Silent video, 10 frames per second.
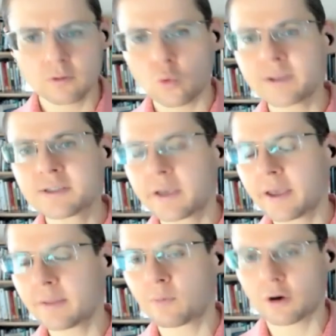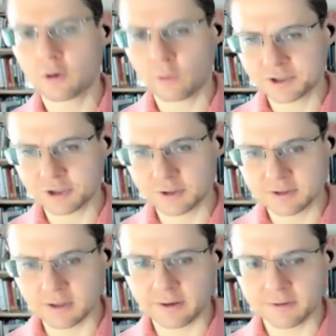28 more
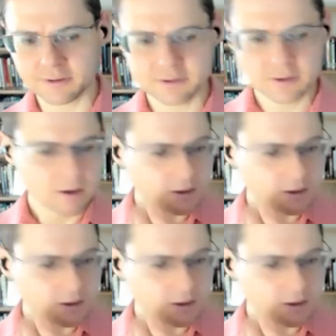questions like this.